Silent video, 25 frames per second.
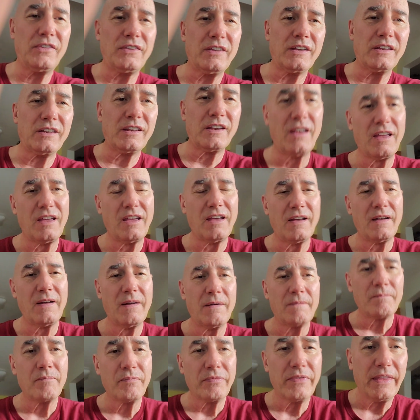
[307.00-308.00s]
that,
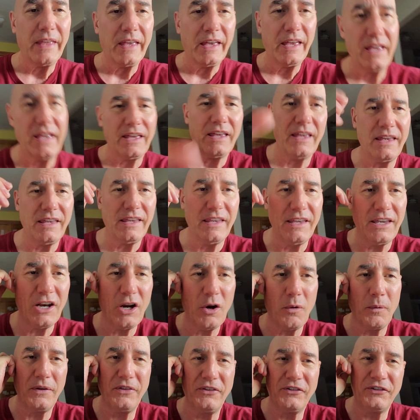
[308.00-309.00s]
you
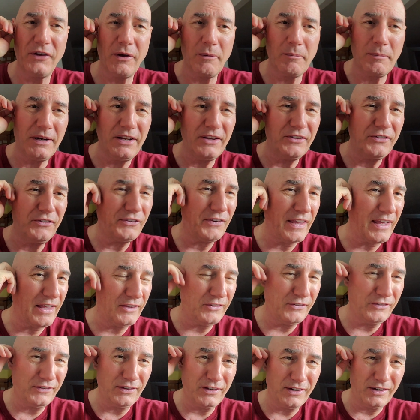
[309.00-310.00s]
know, when somebody
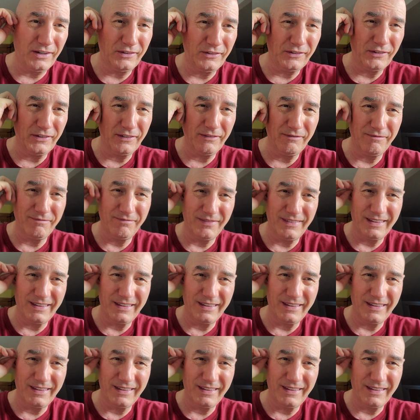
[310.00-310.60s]
says that it's